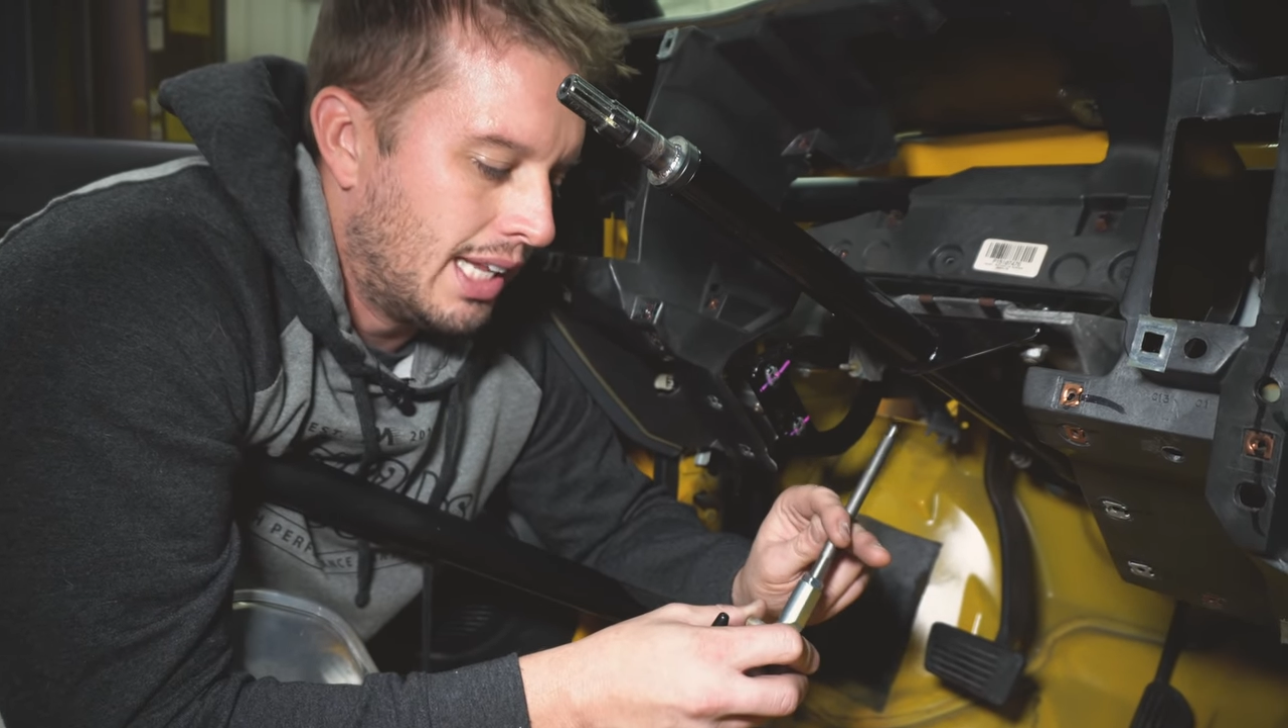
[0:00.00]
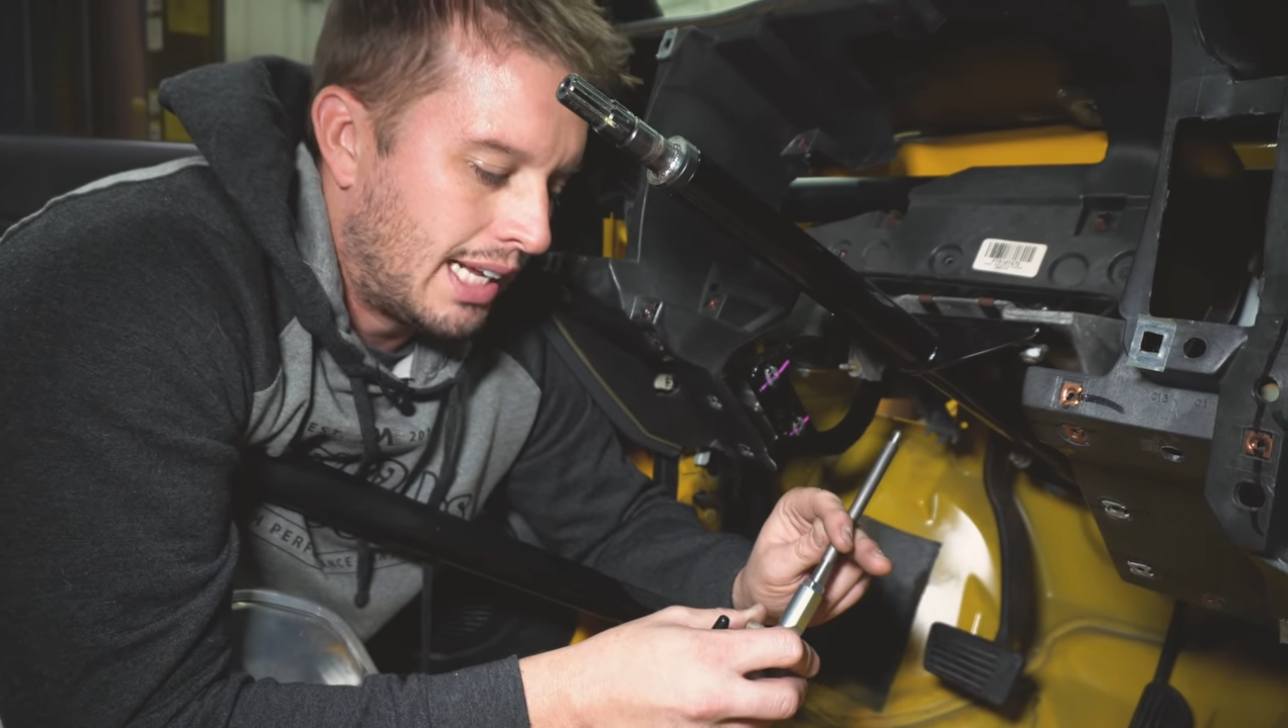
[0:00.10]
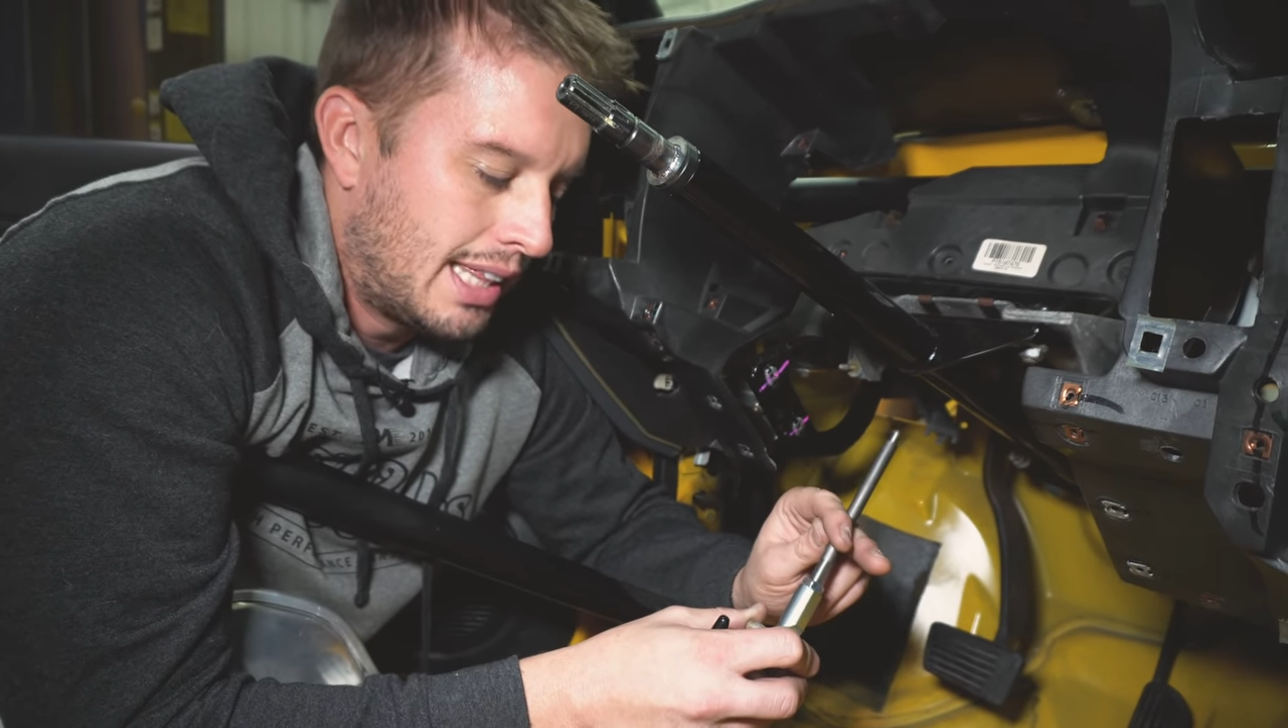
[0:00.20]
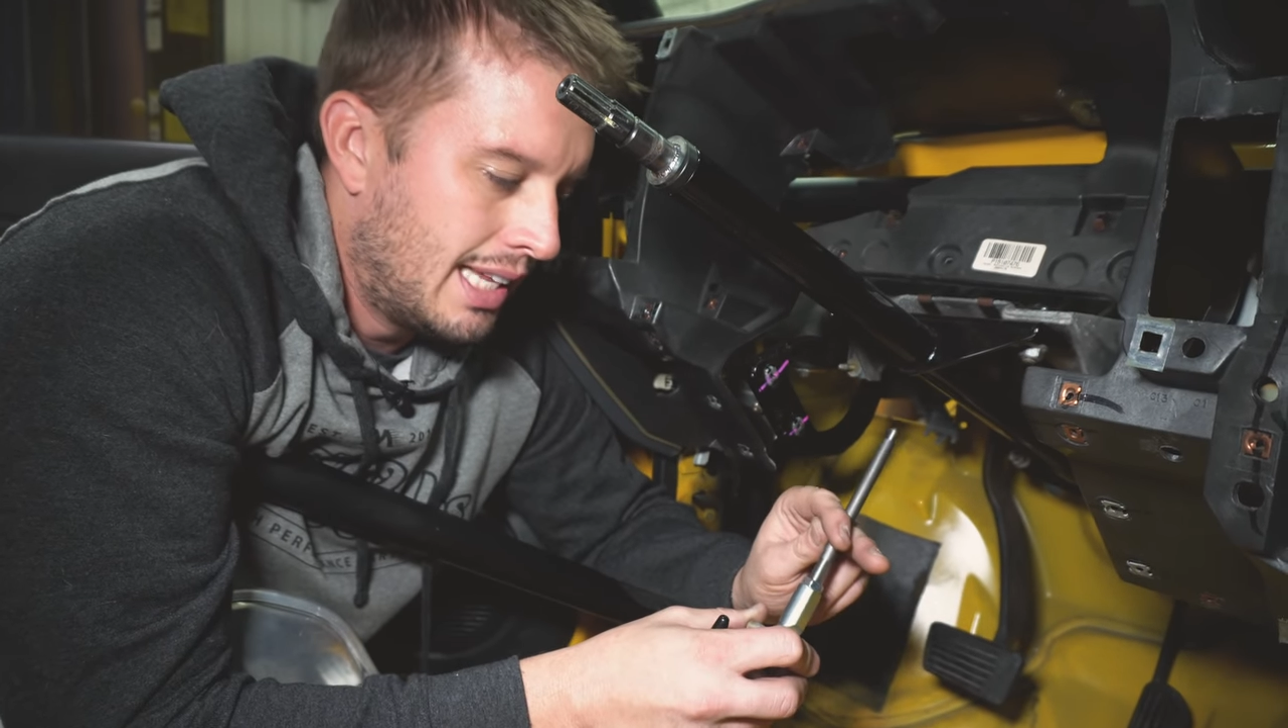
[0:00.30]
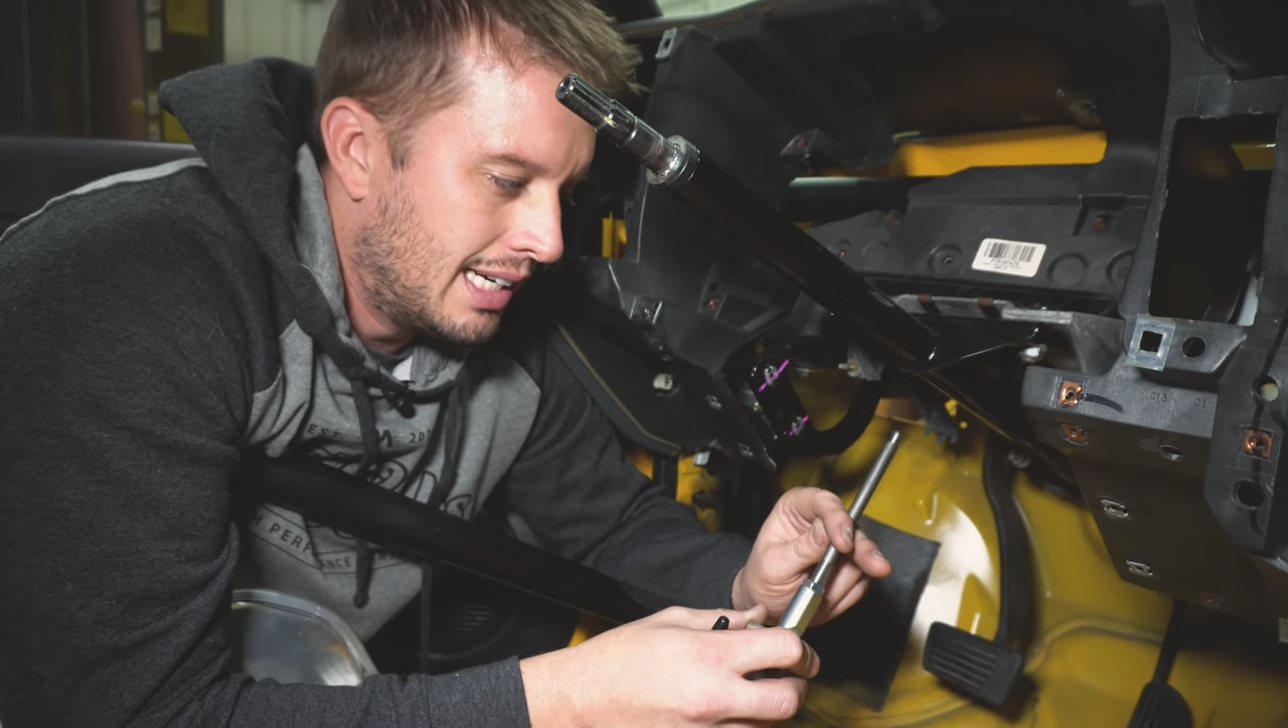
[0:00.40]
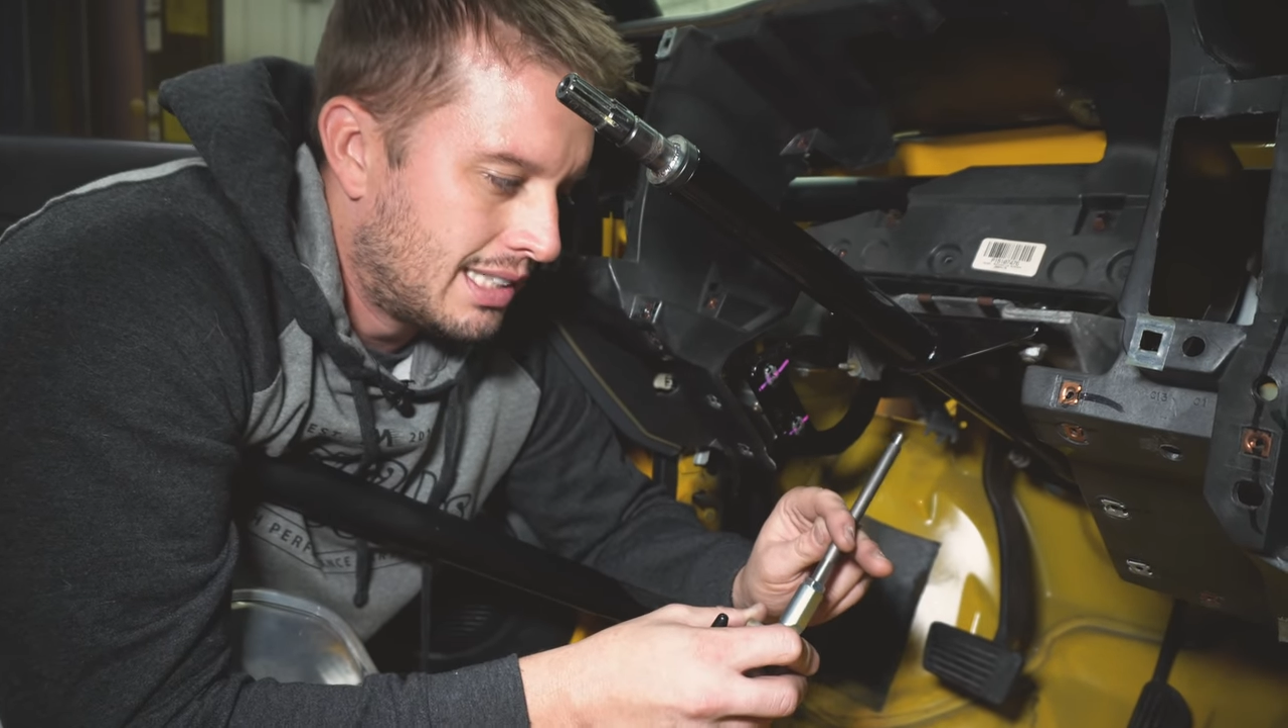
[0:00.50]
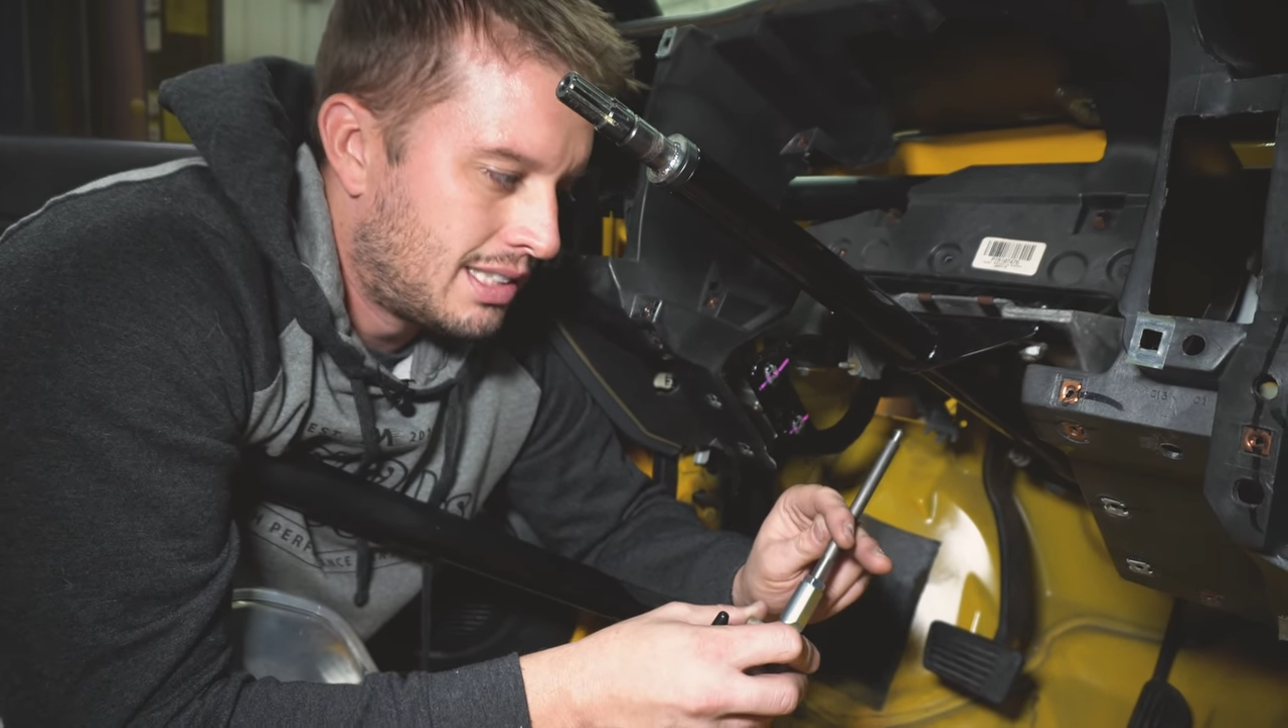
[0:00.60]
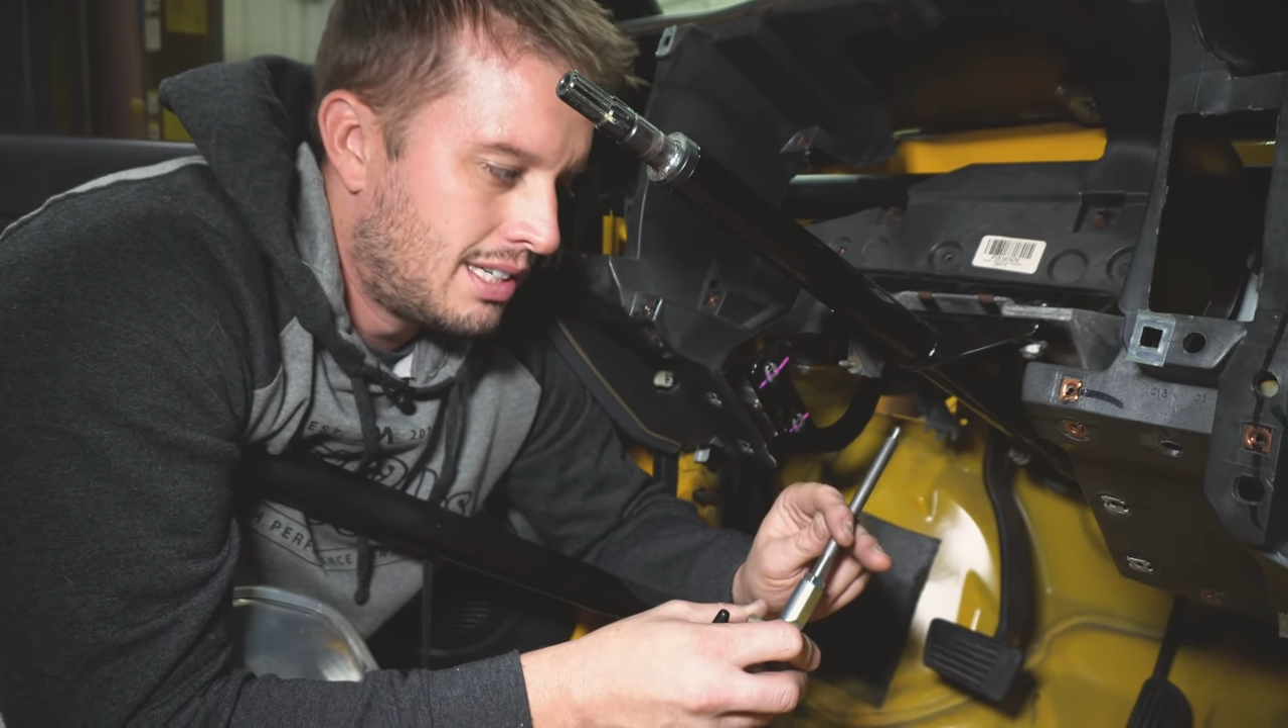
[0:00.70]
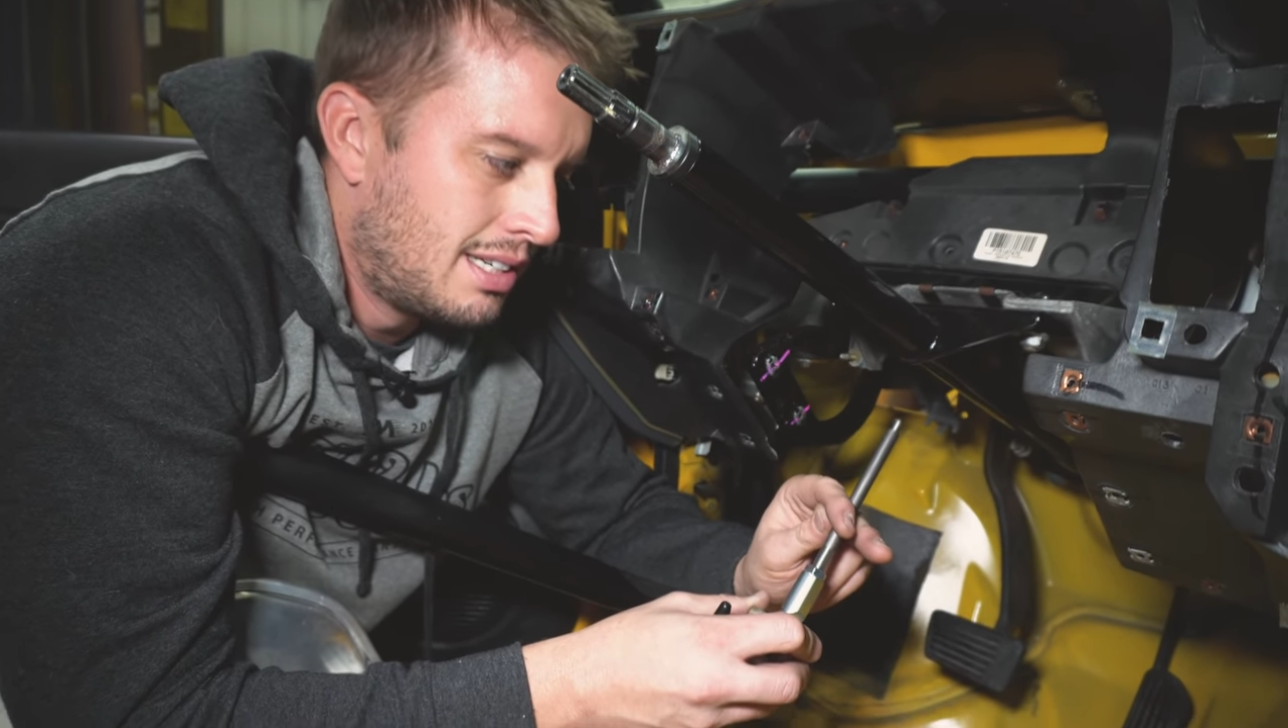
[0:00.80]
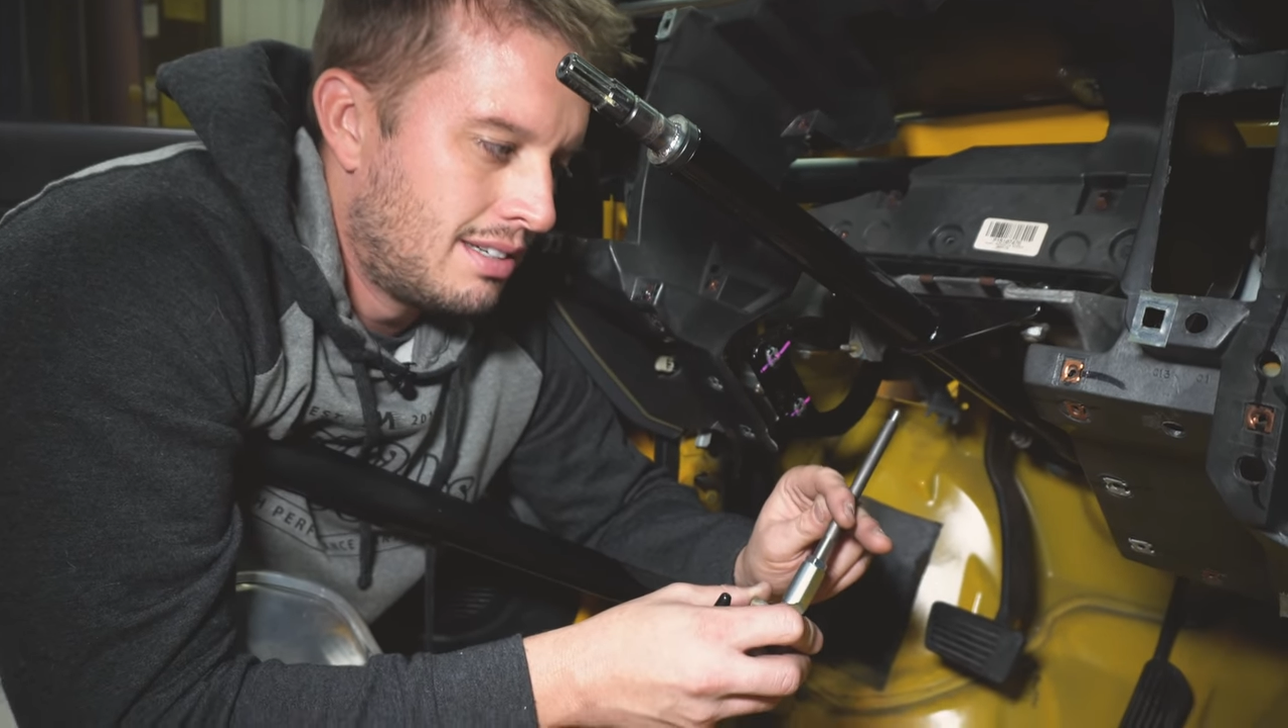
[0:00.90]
like this.